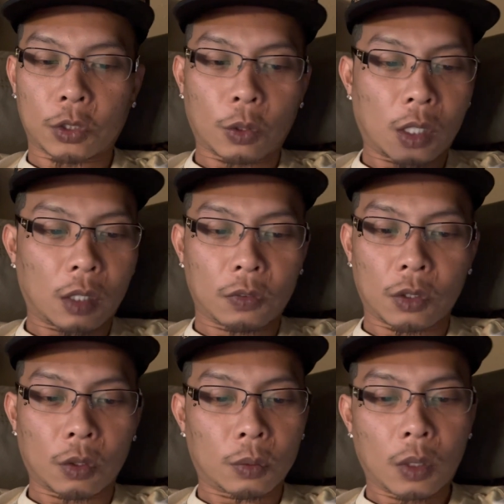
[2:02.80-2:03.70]
she'll have, you
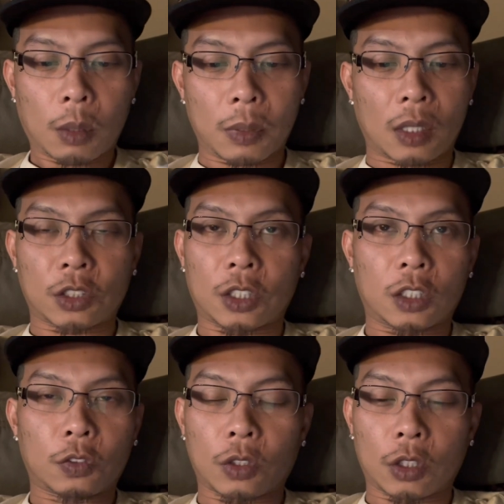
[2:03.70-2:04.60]
know, behind the
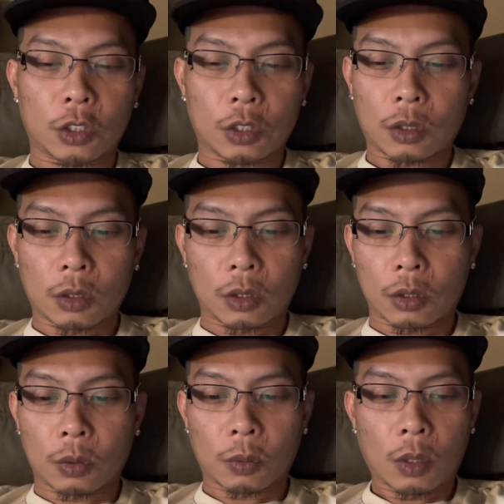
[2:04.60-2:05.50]
scenes footage, you
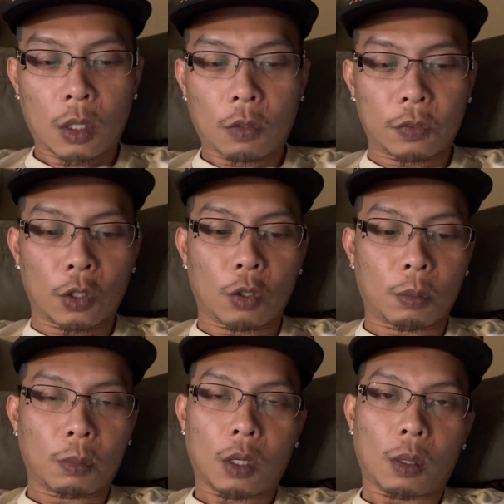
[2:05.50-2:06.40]
know,
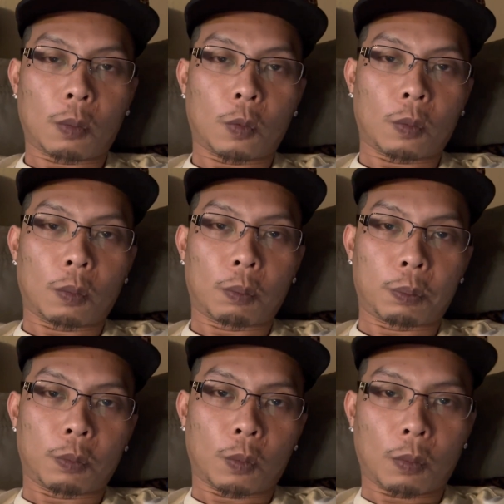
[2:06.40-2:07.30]
film
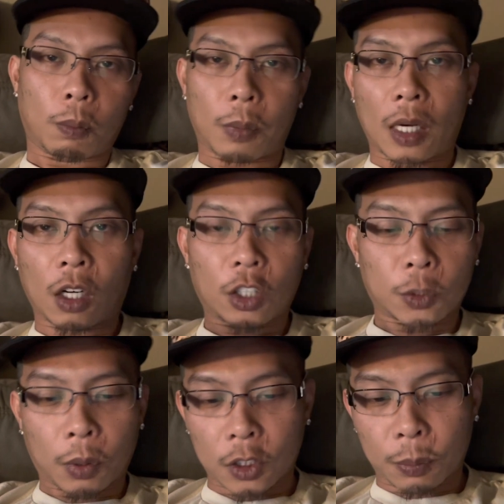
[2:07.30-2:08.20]
by her
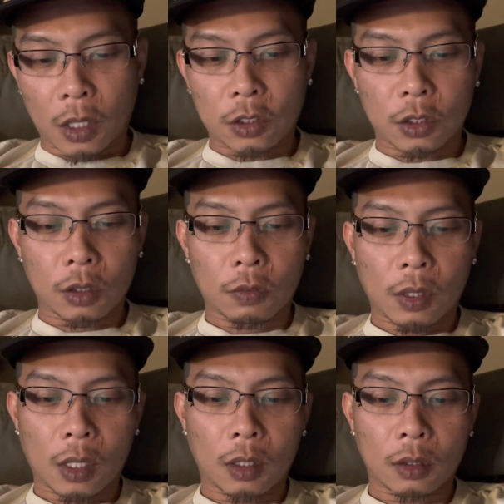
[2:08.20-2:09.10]
perspective.
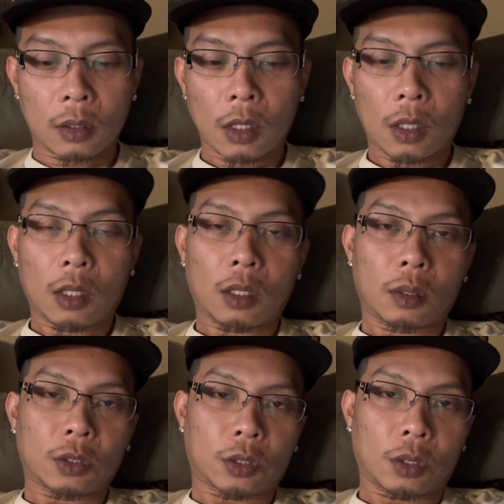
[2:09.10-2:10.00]
And
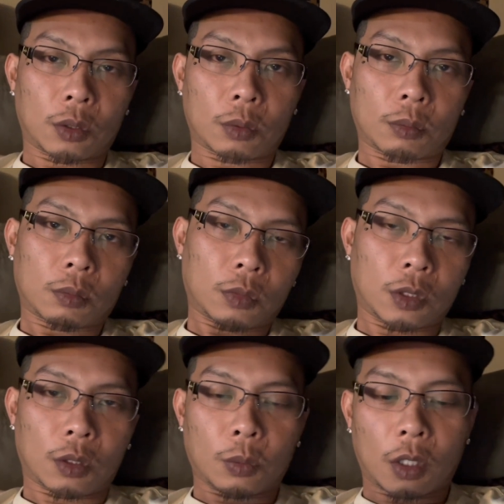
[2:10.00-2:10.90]
so, you
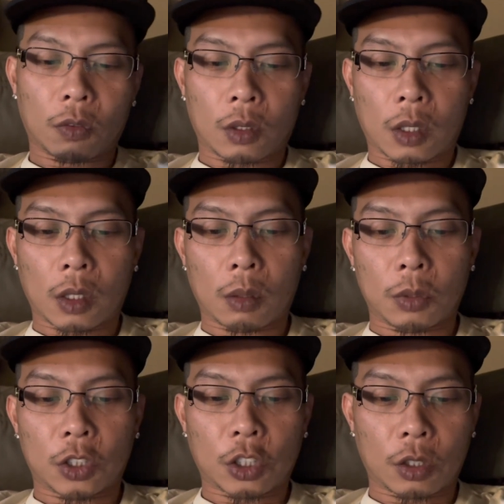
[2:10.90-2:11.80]
know, whatever. And then be
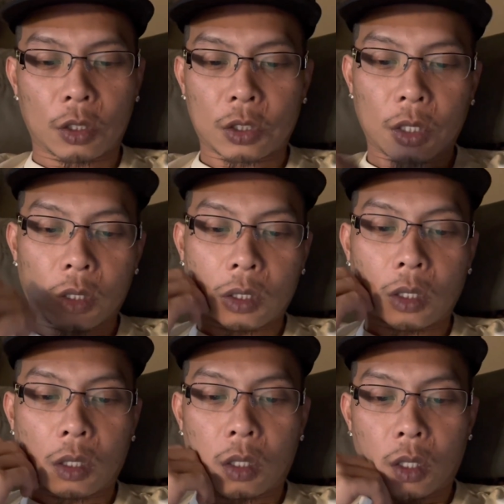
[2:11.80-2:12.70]
sure to stay
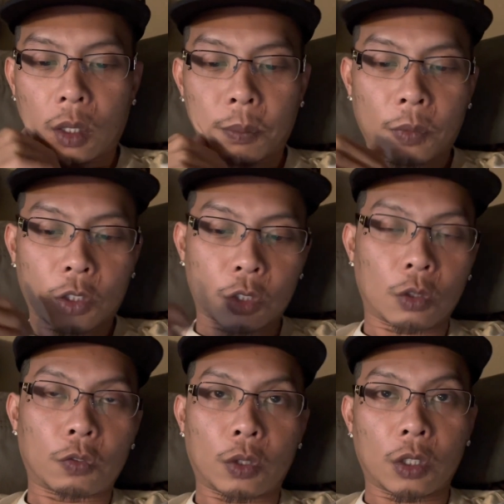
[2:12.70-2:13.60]
um,
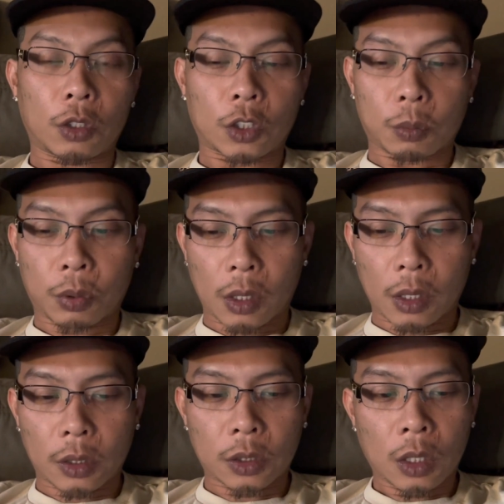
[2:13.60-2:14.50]
tuned for another
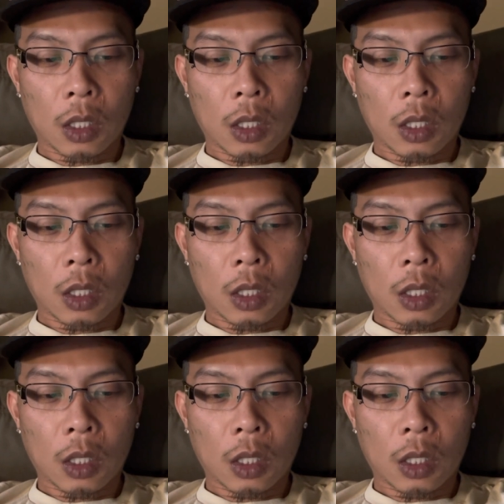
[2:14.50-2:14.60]
surprise